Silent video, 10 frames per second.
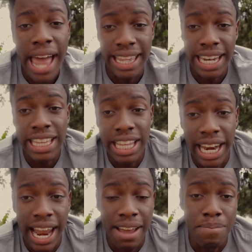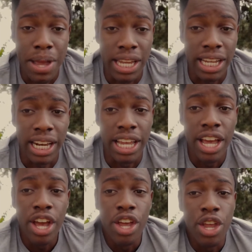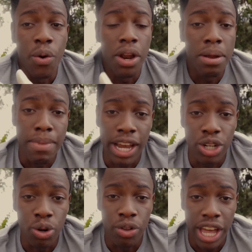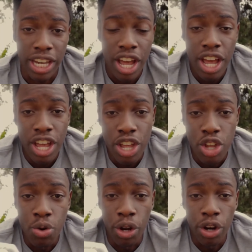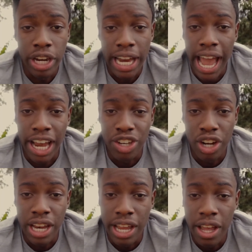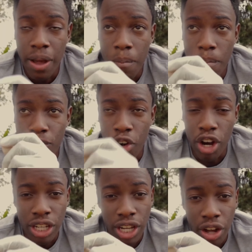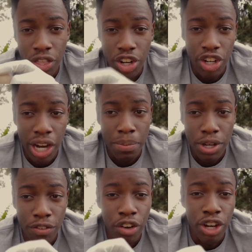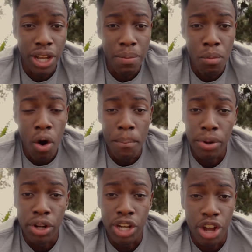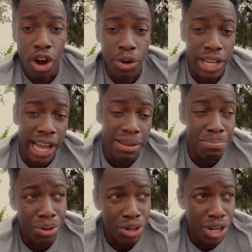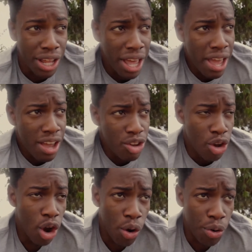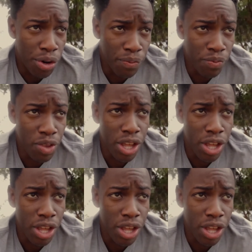as anything in life basically, you want to make sure that you are not actually focusing on the trend, but you're focusing more on building your own talent, building your own